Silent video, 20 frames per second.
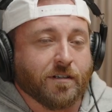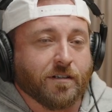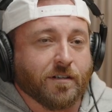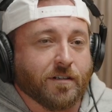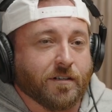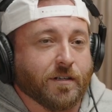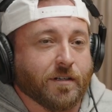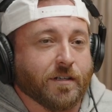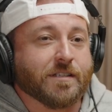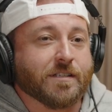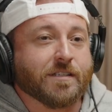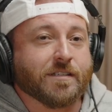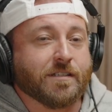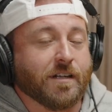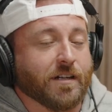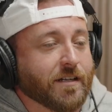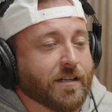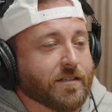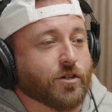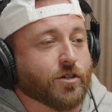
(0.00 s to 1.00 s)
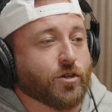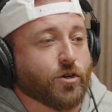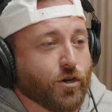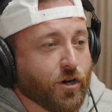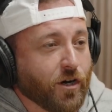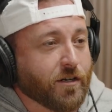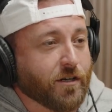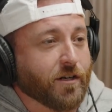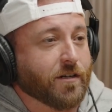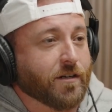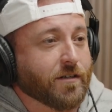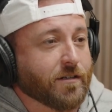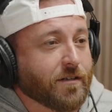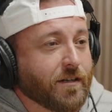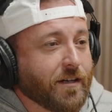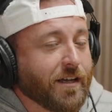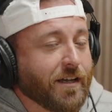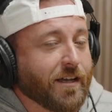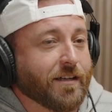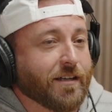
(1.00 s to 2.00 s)
get stuck as a cook.
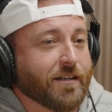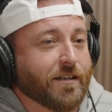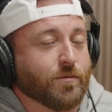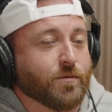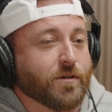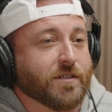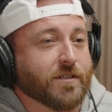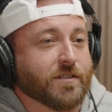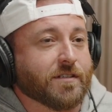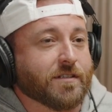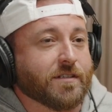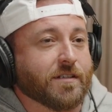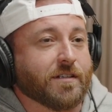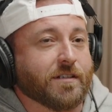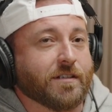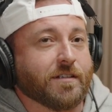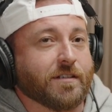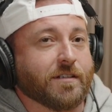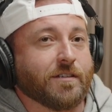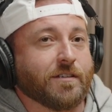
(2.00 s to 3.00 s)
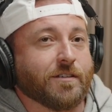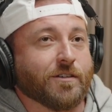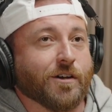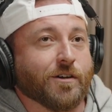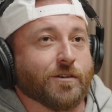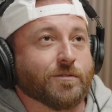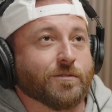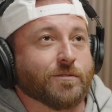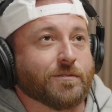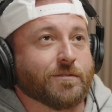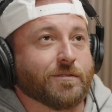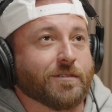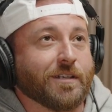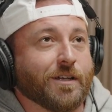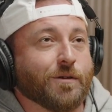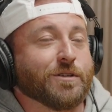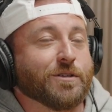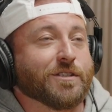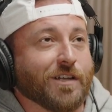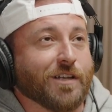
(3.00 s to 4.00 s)
And it was,
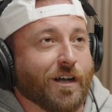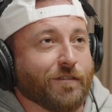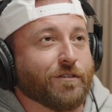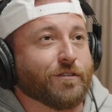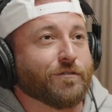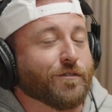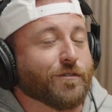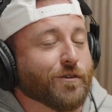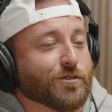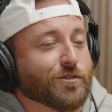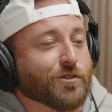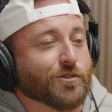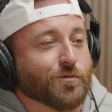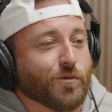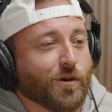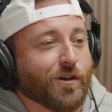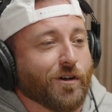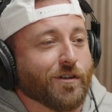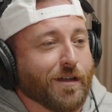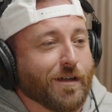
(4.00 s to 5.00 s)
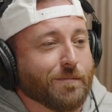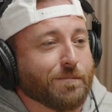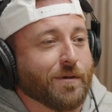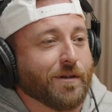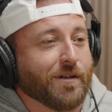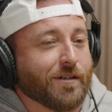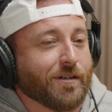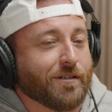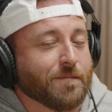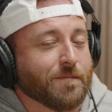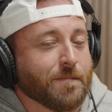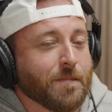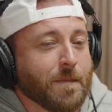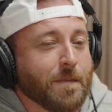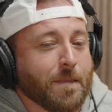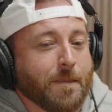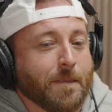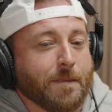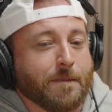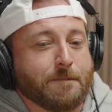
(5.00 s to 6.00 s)
it was tough at first to swallow that pill.
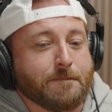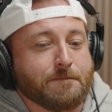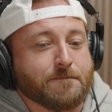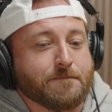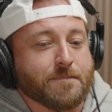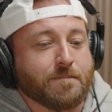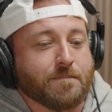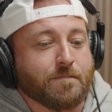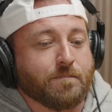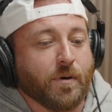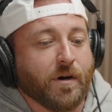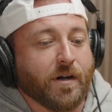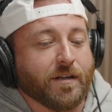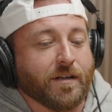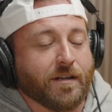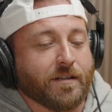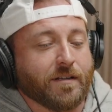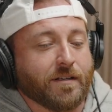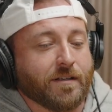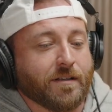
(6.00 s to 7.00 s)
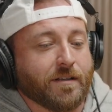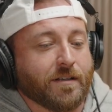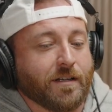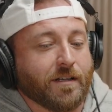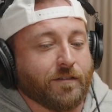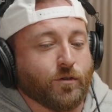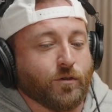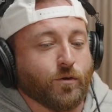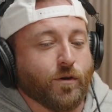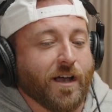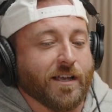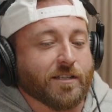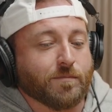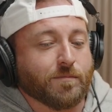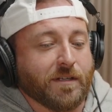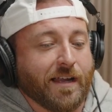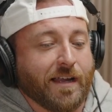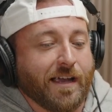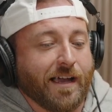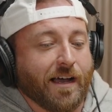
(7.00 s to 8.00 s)
But if you ask
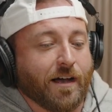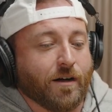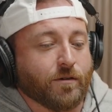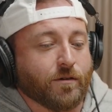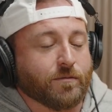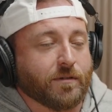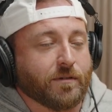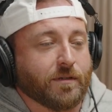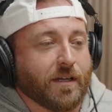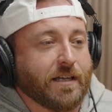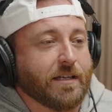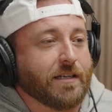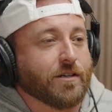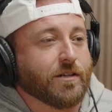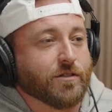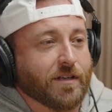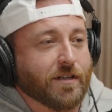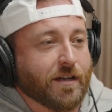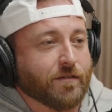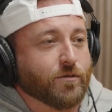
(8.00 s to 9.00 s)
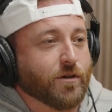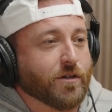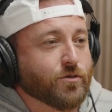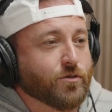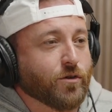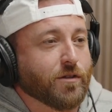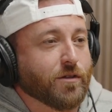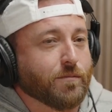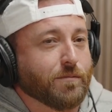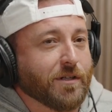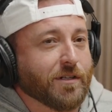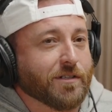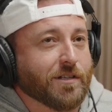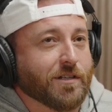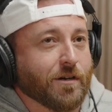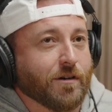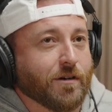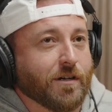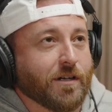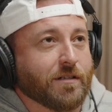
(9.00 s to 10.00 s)
me now, 8 years after I joined the
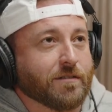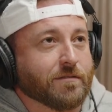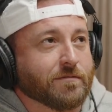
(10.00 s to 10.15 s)
military,